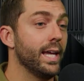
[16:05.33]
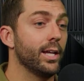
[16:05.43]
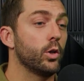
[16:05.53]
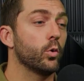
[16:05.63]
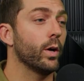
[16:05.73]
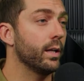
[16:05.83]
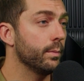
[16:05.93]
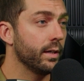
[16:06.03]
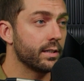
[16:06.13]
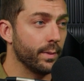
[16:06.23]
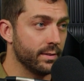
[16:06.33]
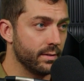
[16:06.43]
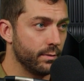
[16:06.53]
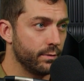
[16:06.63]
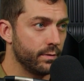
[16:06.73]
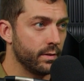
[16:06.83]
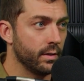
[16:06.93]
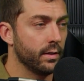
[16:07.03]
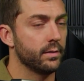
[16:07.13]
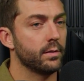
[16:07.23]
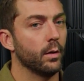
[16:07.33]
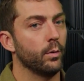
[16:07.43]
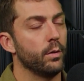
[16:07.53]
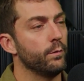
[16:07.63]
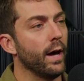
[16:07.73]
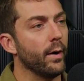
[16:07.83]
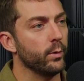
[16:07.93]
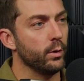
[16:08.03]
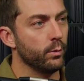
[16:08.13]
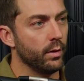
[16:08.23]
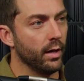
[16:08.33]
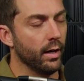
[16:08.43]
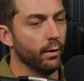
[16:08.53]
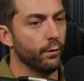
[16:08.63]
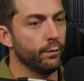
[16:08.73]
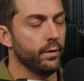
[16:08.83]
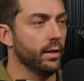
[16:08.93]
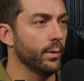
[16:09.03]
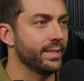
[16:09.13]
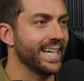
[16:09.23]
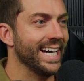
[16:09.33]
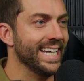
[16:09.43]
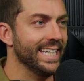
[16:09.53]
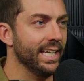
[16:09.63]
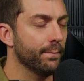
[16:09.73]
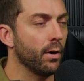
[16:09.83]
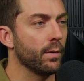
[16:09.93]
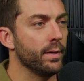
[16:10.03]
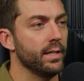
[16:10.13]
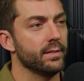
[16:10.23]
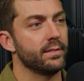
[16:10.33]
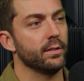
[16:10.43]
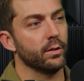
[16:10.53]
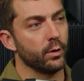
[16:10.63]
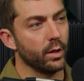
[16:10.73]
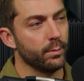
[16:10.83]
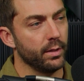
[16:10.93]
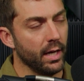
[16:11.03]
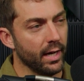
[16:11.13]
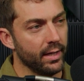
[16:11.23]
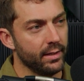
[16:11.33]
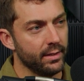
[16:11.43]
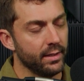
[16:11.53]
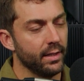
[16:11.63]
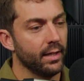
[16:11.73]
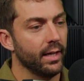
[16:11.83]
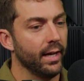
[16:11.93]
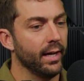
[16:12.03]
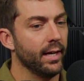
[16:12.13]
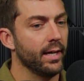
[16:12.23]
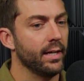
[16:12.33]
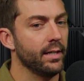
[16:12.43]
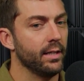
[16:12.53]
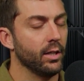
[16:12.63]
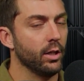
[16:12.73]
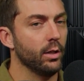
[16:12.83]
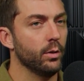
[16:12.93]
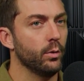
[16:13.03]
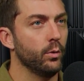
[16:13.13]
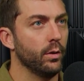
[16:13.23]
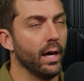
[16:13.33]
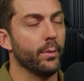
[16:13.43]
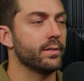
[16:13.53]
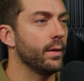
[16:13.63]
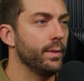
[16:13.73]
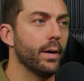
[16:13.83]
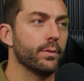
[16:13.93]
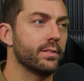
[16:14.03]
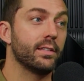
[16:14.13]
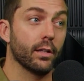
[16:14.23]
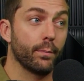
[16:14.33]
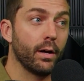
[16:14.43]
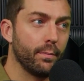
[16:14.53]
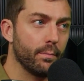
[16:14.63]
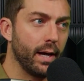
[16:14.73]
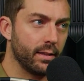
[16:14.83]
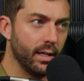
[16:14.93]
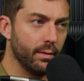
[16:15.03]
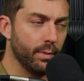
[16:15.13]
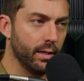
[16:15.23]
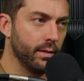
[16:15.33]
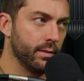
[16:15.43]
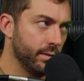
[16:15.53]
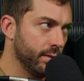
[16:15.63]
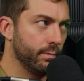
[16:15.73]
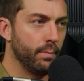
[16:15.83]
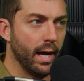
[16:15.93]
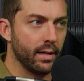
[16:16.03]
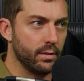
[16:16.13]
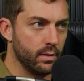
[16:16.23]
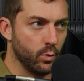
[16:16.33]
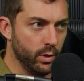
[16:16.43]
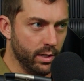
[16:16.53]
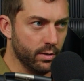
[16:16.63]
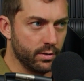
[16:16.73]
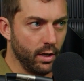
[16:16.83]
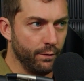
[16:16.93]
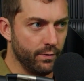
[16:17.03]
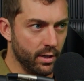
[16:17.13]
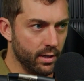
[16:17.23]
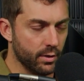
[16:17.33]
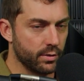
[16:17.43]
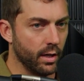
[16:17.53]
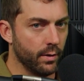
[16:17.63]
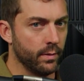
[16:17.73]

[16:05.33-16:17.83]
incredibly expensive. So the value of a tiny apartment is still incredibly high. That was still a problem back then, like back 20 years ago, 15 years ago.